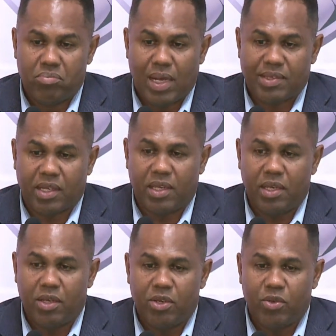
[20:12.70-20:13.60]
As a
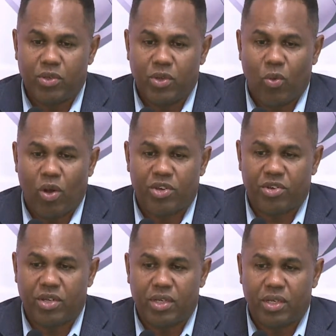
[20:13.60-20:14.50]
kid, you watch
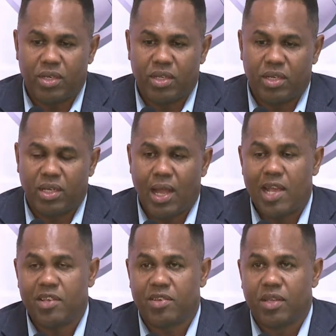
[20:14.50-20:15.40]
the
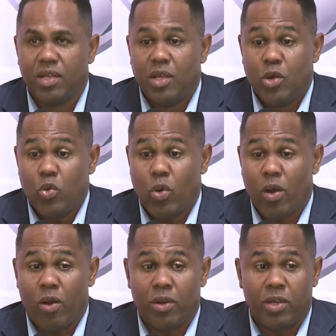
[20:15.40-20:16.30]
guys who are
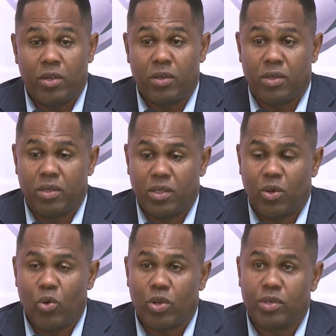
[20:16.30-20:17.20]
on your
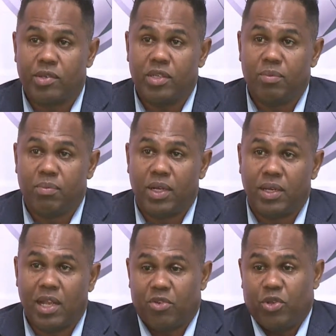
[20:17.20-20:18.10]
local team, and
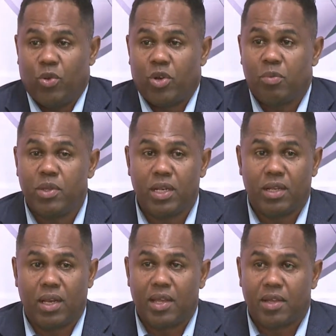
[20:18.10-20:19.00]
that's what you want to be
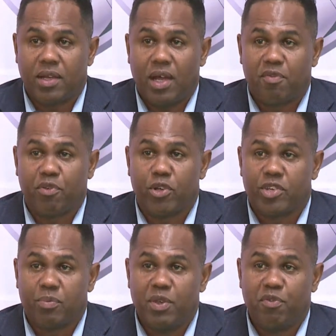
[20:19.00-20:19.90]
like at
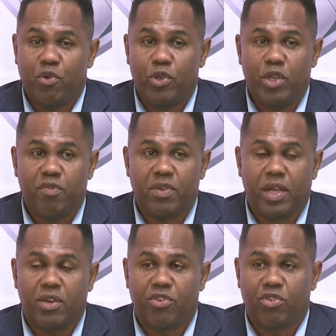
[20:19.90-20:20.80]
first, before you even
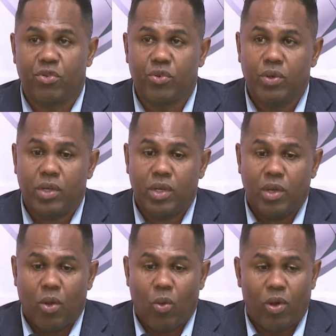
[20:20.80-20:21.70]
get to
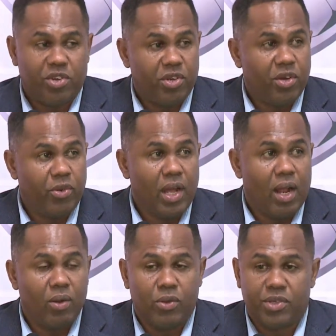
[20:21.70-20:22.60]
watching the
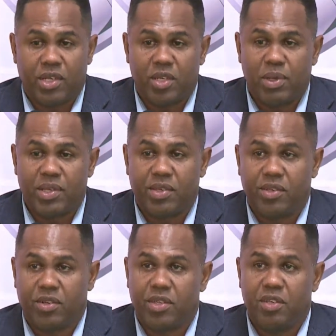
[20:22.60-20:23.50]
Ronaldos and the Messis
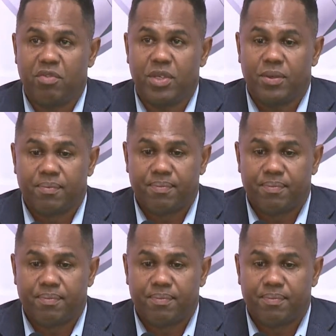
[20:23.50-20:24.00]
on TV.